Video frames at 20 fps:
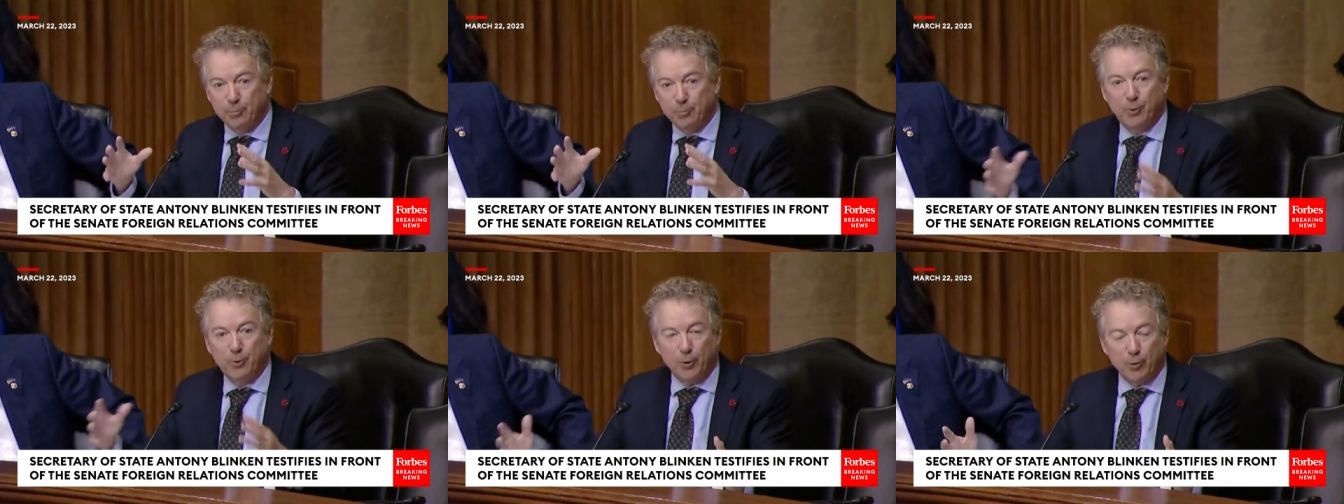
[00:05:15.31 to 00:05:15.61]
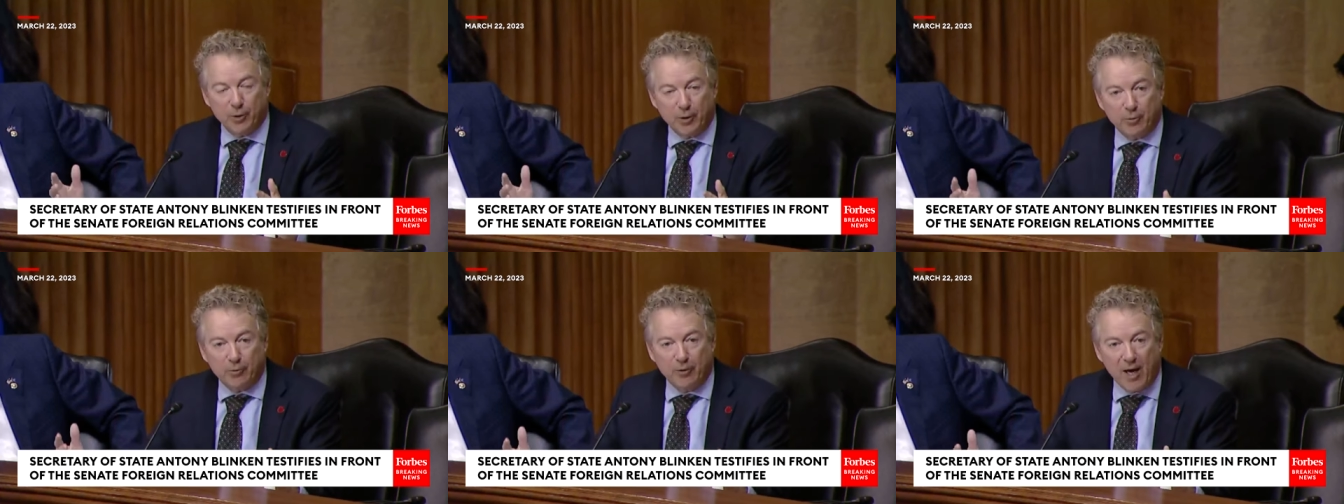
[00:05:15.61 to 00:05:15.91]

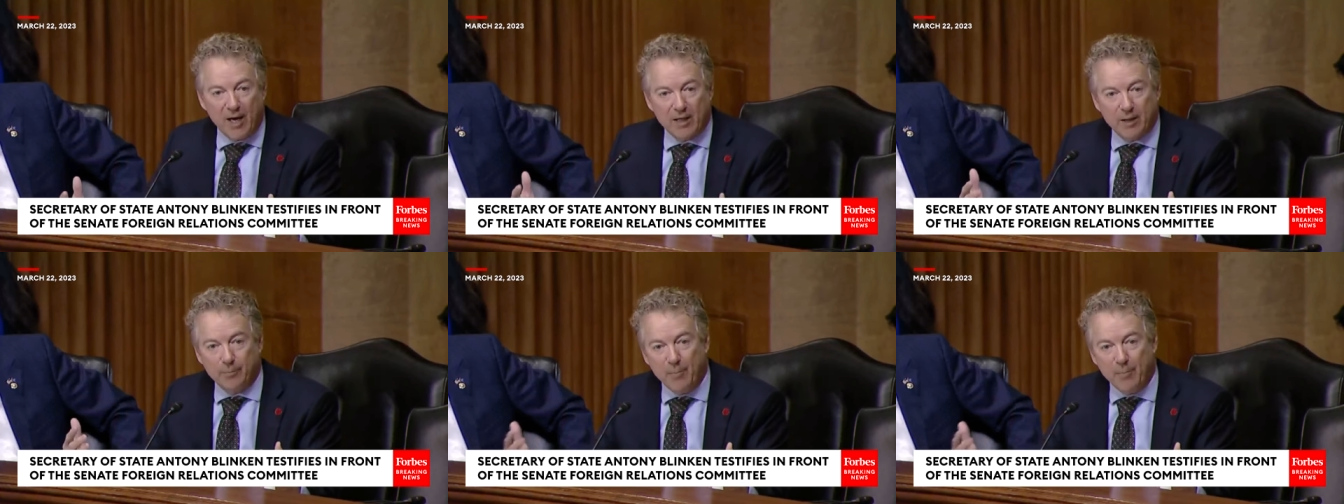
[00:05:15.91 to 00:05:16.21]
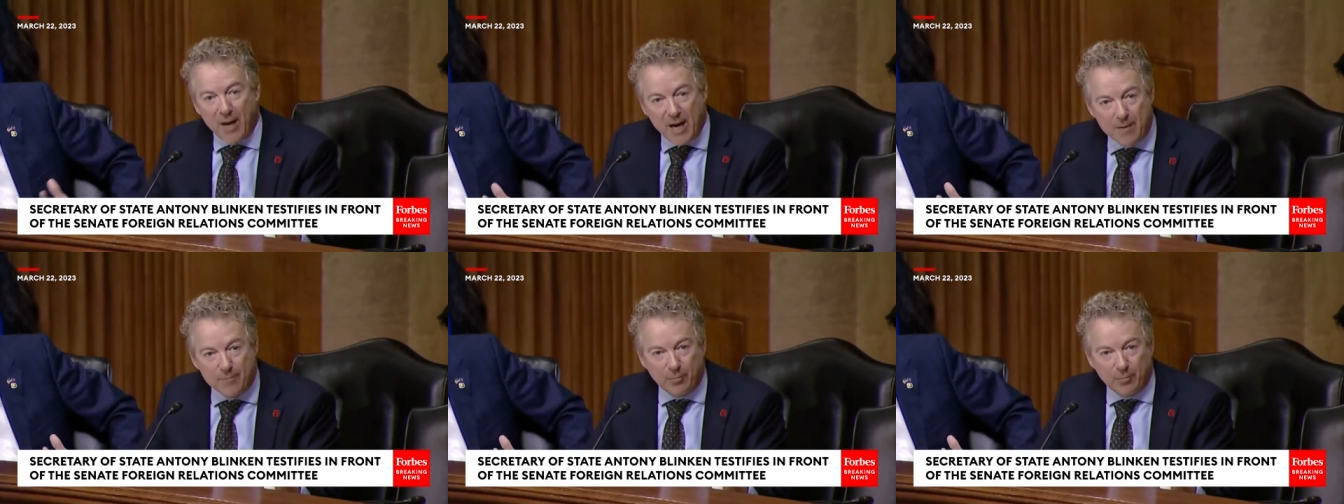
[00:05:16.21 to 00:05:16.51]

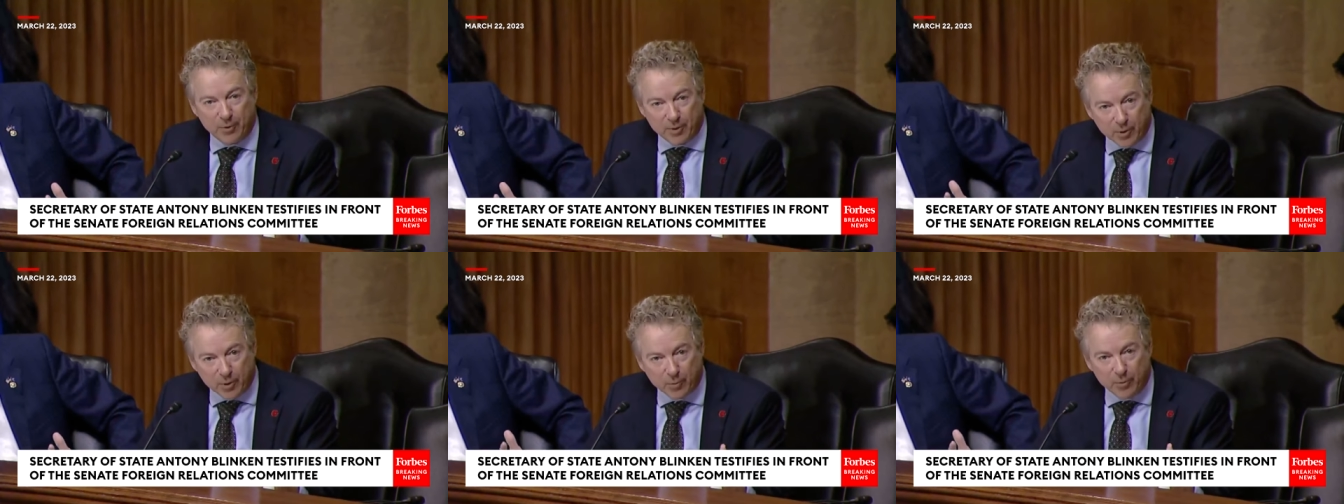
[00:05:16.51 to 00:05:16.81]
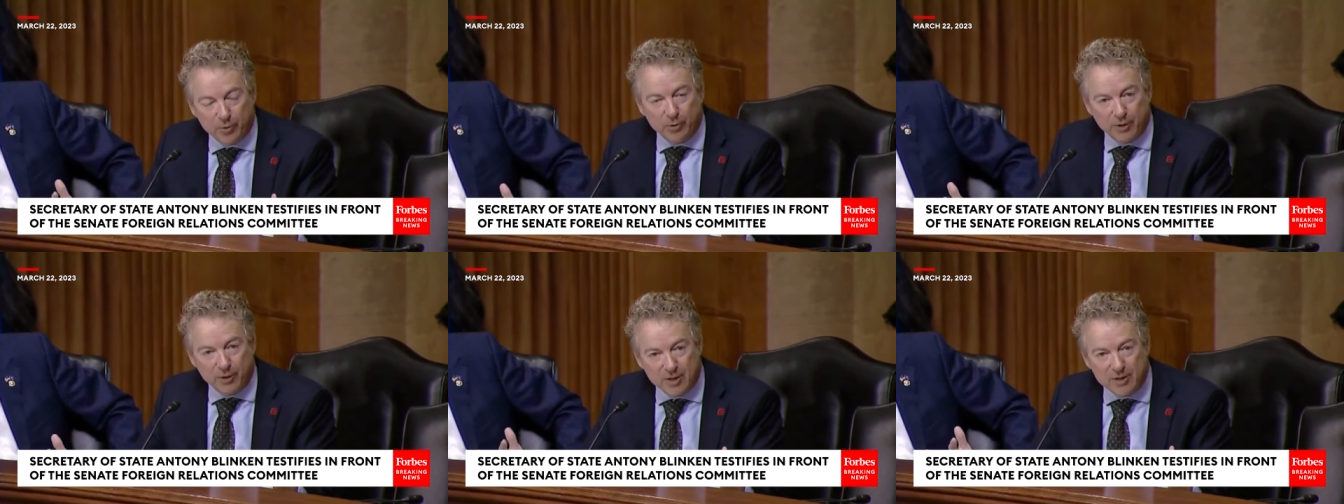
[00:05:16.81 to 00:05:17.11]
bureaucratic paper that
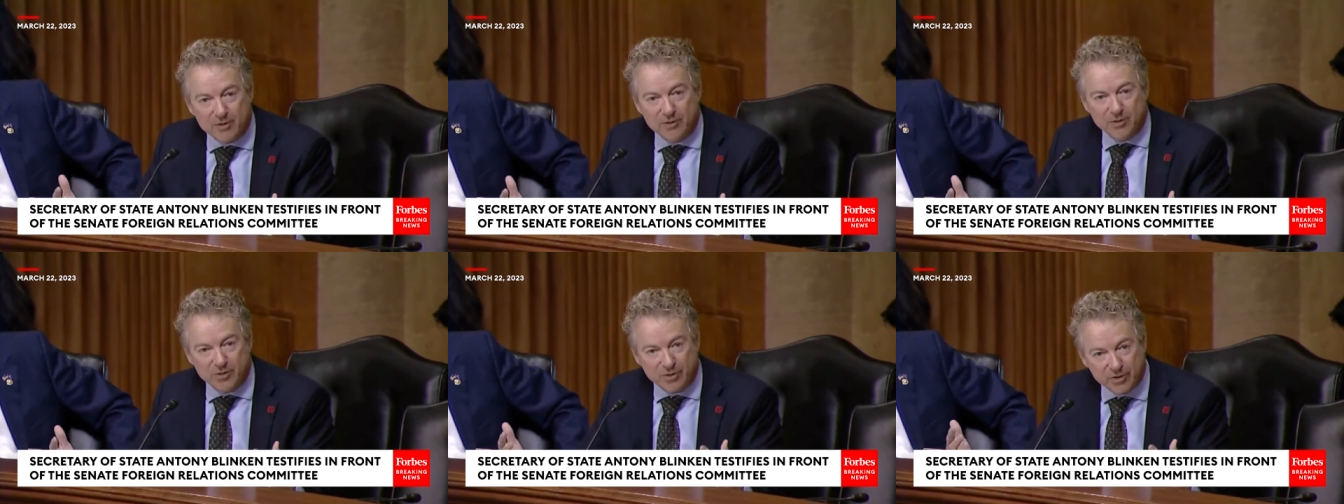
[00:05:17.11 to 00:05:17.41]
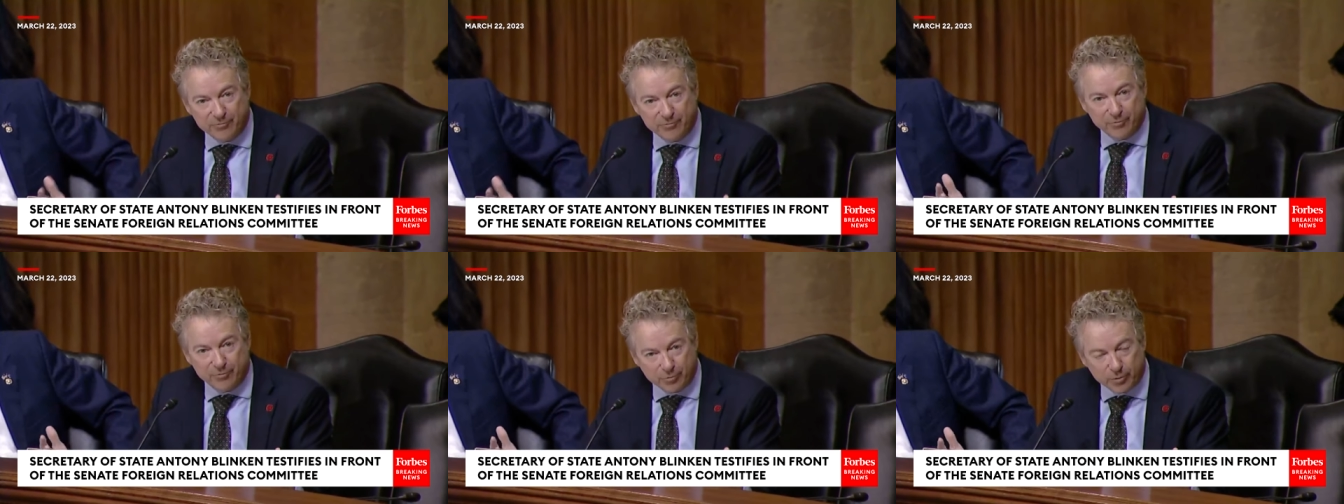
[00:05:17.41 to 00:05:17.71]
we're looking to
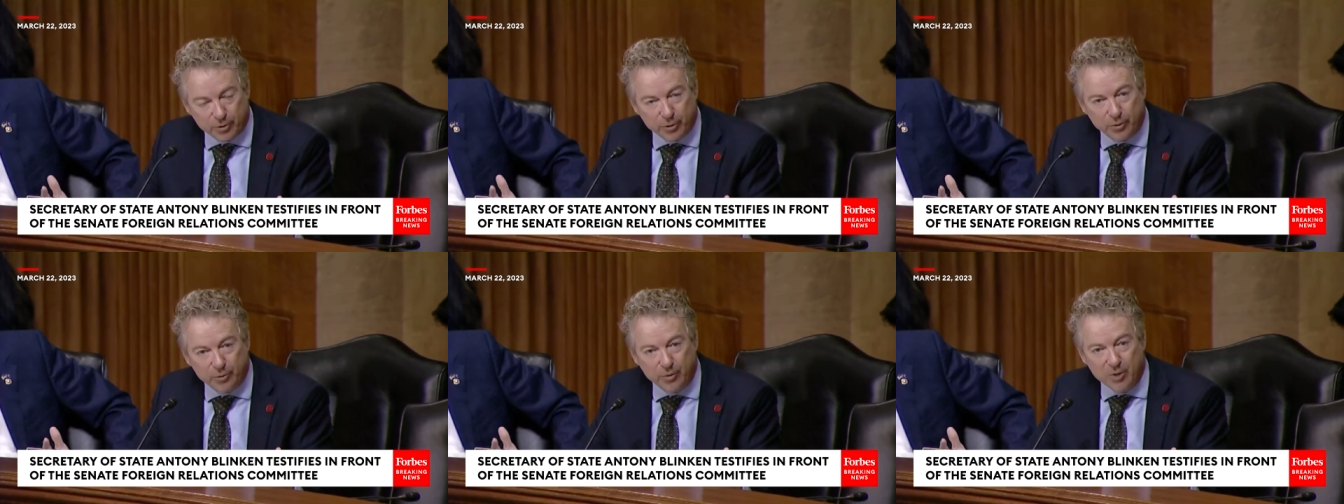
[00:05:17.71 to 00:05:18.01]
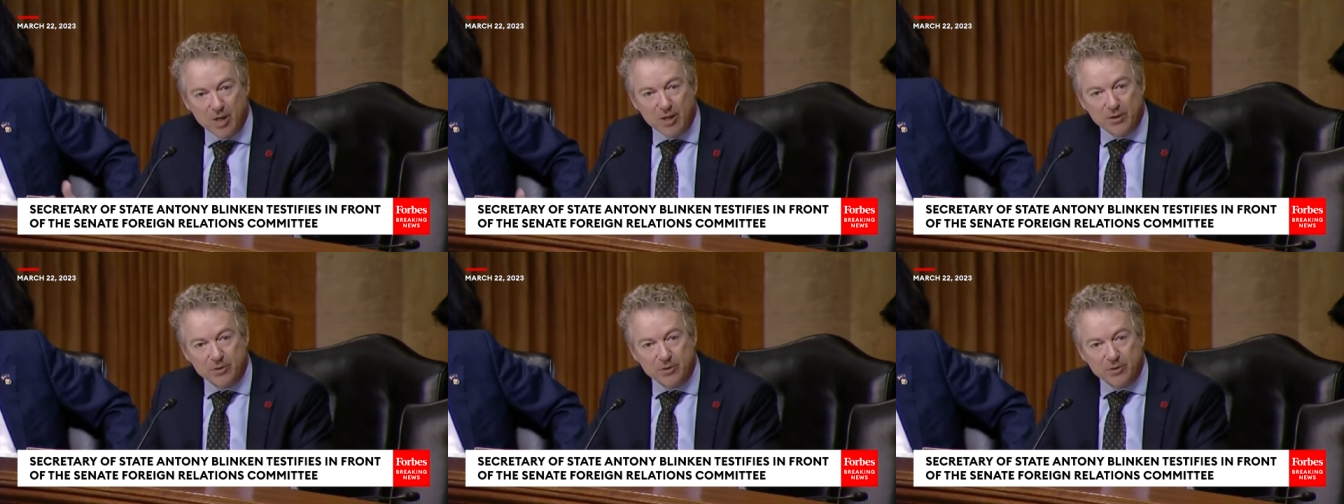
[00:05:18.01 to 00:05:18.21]
sift through